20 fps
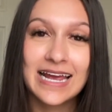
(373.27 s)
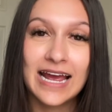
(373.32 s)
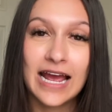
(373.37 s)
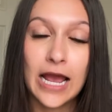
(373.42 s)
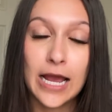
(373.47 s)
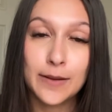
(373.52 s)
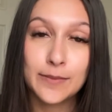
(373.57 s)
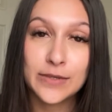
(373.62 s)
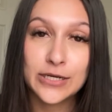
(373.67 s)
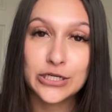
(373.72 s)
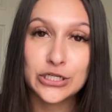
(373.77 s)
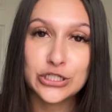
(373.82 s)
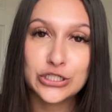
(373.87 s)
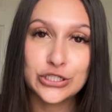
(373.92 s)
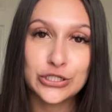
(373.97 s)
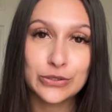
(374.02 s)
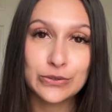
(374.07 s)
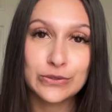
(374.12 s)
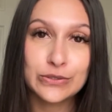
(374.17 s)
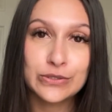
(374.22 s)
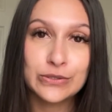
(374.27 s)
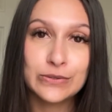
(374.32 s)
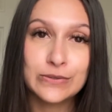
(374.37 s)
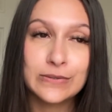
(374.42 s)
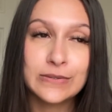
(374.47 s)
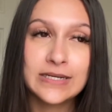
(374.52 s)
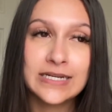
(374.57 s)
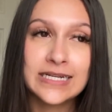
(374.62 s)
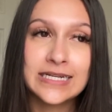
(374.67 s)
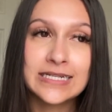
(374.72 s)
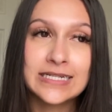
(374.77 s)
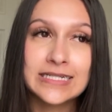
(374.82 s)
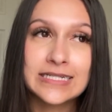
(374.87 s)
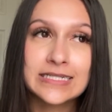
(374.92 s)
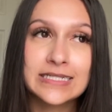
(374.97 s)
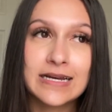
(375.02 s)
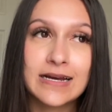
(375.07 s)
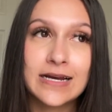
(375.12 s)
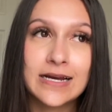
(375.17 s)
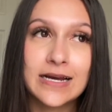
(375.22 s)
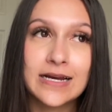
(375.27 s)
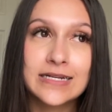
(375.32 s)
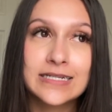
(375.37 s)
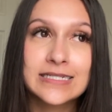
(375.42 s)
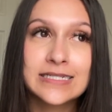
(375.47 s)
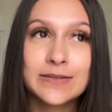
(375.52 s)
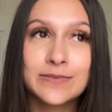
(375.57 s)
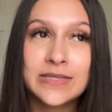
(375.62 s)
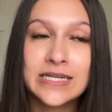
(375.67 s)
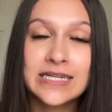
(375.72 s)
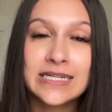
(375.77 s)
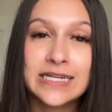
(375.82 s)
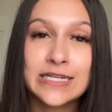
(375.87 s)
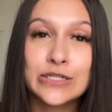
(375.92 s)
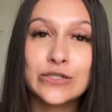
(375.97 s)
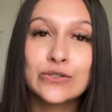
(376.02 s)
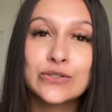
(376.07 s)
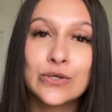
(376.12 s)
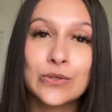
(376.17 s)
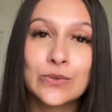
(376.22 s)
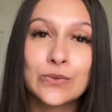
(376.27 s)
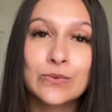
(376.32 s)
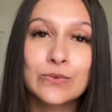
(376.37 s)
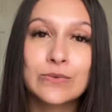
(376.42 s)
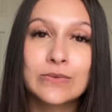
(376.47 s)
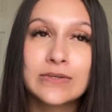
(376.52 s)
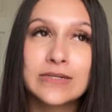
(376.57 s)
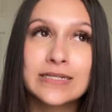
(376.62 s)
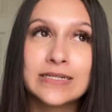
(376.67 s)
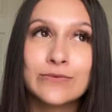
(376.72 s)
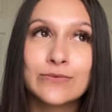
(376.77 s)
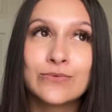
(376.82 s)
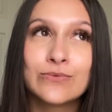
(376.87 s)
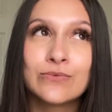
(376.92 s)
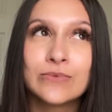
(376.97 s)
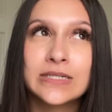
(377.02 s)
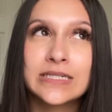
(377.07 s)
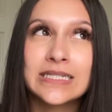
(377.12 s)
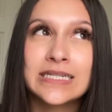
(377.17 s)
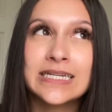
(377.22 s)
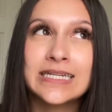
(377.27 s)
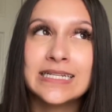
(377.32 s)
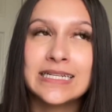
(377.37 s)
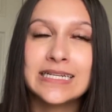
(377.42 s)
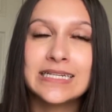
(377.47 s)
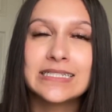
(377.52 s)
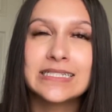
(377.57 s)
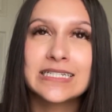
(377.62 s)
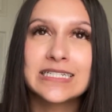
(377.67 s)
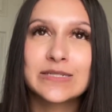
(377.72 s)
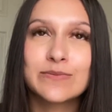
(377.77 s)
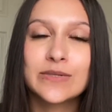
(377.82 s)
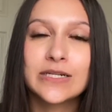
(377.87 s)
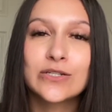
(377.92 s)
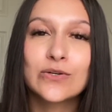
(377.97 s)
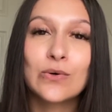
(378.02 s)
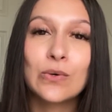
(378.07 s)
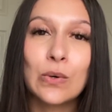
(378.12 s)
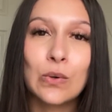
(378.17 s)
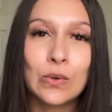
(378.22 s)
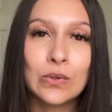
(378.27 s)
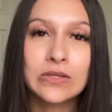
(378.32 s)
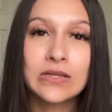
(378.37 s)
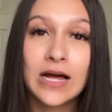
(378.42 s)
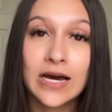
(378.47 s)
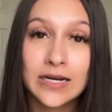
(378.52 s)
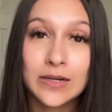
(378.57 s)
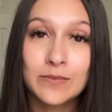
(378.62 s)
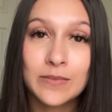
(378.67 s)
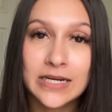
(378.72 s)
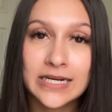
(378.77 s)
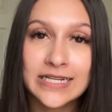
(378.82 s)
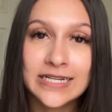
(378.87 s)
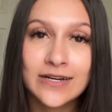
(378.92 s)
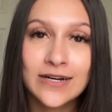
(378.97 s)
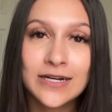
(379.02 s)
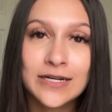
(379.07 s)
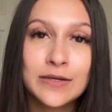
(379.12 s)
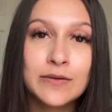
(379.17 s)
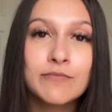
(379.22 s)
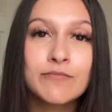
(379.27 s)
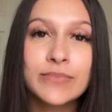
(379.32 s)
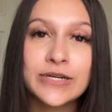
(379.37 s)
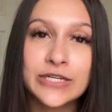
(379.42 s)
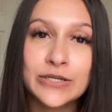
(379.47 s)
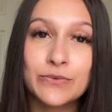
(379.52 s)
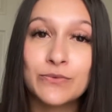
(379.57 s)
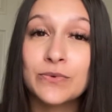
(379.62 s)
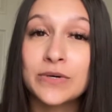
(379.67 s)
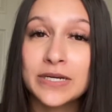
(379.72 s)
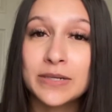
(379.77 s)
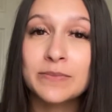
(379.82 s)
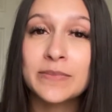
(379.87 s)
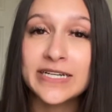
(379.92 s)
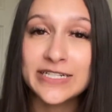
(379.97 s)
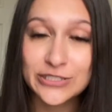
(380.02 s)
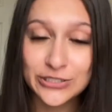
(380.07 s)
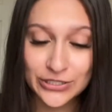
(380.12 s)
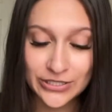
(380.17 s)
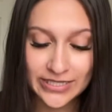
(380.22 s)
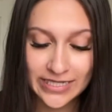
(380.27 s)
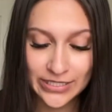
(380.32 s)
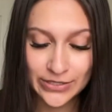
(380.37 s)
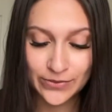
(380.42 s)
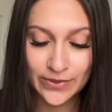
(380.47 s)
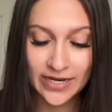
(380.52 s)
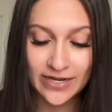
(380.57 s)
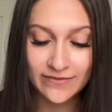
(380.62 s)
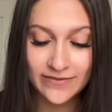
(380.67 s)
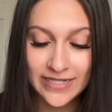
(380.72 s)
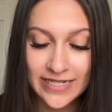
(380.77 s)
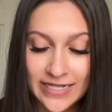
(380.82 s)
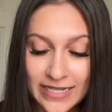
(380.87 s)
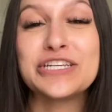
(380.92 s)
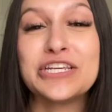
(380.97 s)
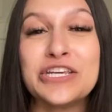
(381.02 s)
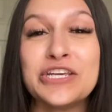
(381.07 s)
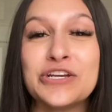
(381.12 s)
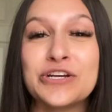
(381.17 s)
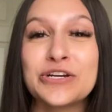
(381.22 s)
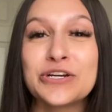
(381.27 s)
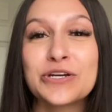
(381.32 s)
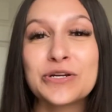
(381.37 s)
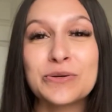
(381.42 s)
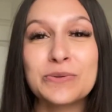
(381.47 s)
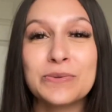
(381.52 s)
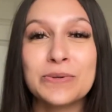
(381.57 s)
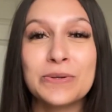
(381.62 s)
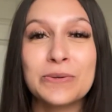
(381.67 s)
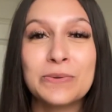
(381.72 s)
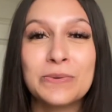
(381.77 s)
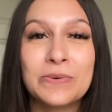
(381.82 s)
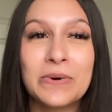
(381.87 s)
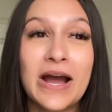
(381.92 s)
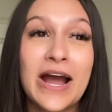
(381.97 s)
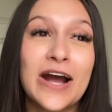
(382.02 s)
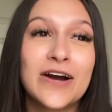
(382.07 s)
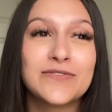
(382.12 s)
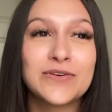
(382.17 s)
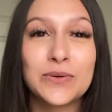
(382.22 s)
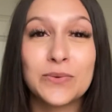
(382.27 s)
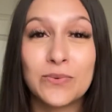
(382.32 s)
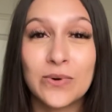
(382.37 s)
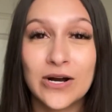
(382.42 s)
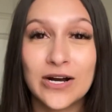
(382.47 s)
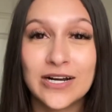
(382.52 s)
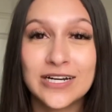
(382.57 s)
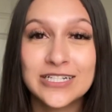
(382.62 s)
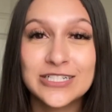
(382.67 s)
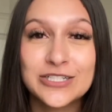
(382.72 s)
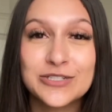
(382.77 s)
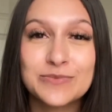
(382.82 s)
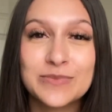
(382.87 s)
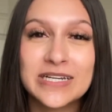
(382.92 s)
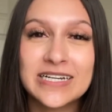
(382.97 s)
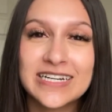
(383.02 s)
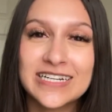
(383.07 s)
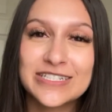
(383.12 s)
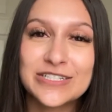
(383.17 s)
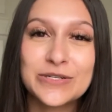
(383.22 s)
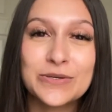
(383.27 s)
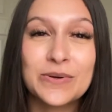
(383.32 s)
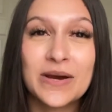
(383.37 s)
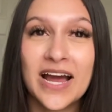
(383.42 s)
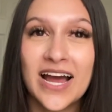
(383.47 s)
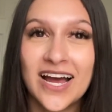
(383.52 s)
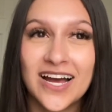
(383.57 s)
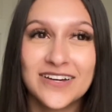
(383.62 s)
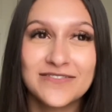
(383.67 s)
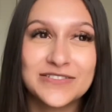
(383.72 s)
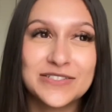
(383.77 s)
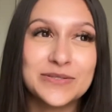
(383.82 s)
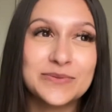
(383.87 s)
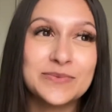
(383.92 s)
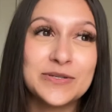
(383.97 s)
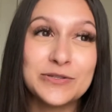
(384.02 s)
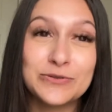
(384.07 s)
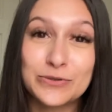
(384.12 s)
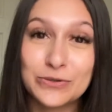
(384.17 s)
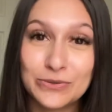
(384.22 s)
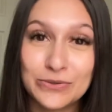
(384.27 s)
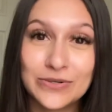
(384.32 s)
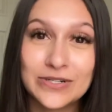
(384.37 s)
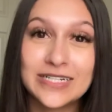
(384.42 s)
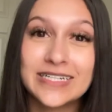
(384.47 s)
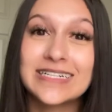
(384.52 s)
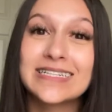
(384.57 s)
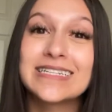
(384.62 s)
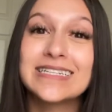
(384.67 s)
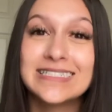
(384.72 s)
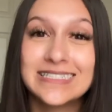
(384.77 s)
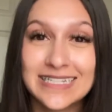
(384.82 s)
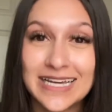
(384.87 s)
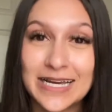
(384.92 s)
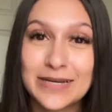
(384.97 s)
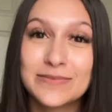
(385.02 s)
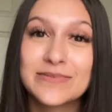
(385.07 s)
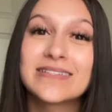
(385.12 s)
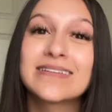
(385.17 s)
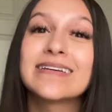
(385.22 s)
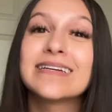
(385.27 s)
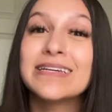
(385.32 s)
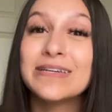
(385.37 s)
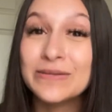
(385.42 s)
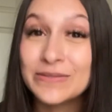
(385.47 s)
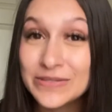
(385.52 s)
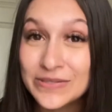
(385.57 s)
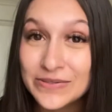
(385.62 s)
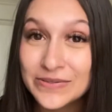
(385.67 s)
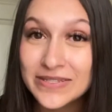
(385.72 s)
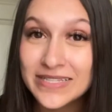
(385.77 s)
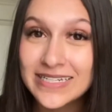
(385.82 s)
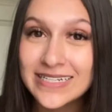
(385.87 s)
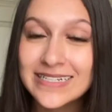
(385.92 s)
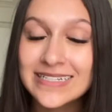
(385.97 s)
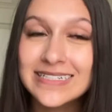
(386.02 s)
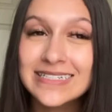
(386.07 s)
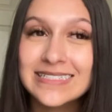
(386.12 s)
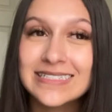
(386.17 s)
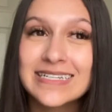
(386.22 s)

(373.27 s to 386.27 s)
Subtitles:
I'm going to show you is something that you don't really need to spend a whole lot of money on, but you want to make sure that you have it. You're going to want to have a watch because you have to be recording the times that you do things.